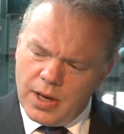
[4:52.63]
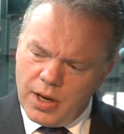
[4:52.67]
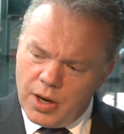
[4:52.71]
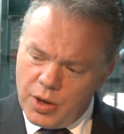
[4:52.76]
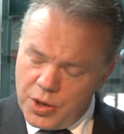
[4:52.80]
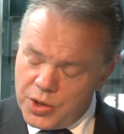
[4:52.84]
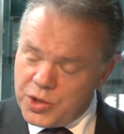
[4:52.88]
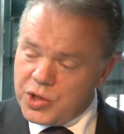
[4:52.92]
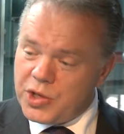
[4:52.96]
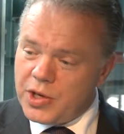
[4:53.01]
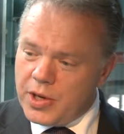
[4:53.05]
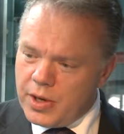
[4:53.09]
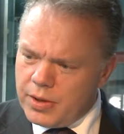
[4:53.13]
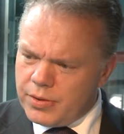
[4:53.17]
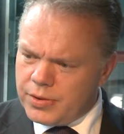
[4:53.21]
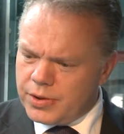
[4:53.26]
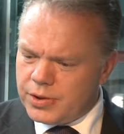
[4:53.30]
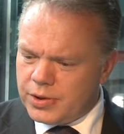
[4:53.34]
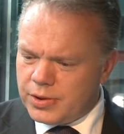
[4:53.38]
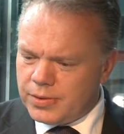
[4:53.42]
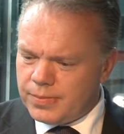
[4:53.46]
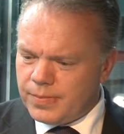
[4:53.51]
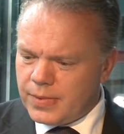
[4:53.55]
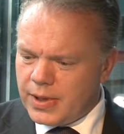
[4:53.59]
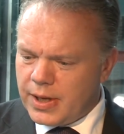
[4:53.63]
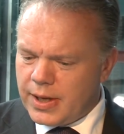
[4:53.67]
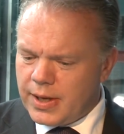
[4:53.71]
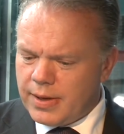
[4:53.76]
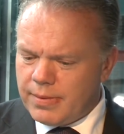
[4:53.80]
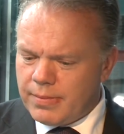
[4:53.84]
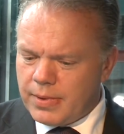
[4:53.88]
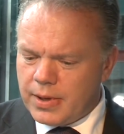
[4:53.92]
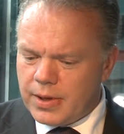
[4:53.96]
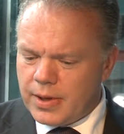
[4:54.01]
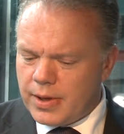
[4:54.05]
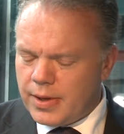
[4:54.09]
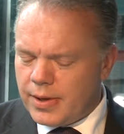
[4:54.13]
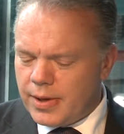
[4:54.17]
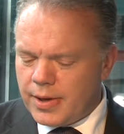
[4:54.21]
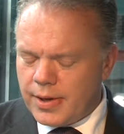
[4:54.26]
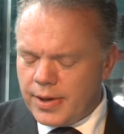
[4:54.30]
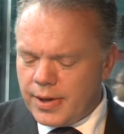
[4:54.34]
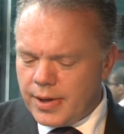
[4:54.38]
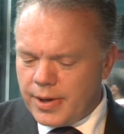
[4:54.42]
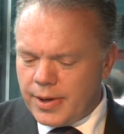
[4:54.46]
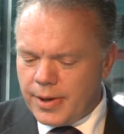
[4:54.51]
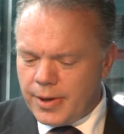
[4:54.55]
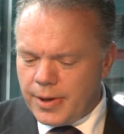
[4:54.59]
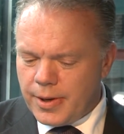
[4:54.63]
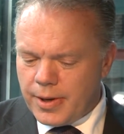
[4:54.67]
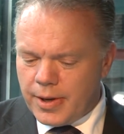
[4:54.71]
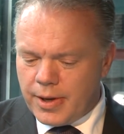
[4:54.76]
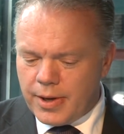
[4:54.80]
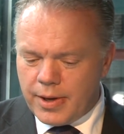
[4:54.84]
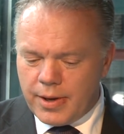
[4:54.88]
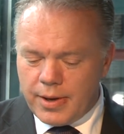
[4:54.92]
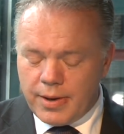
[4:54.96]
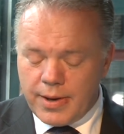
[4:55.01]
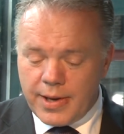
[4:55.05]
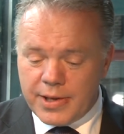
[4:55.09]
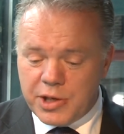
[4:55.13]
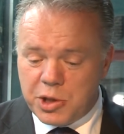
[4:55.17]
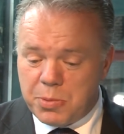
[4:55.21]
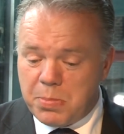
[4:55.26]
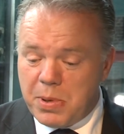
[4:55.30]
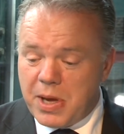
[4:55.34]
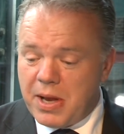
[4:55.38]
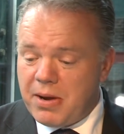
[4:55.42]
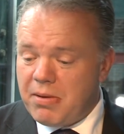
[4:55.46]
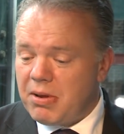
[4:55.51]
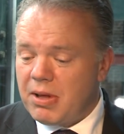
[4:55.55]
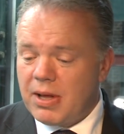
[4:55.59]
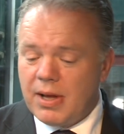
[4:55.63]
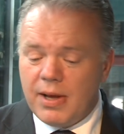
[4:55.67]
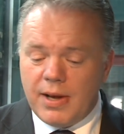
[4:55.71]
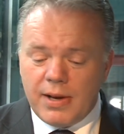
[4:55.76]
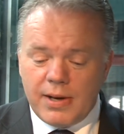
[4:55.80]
ourselves and spend,